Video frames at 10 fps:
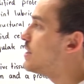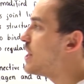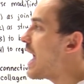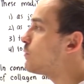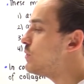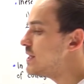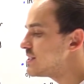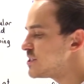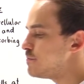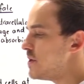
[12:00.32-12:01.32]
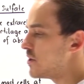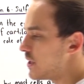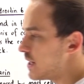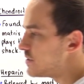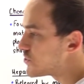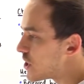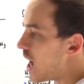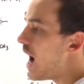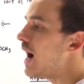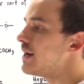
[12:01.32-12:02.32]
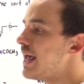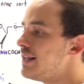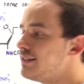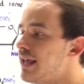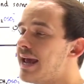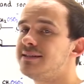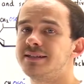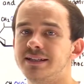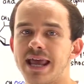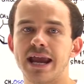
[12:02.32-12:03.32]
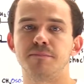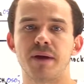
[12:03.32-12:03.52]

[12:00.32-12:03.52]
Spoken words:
that we experience on a day-to-day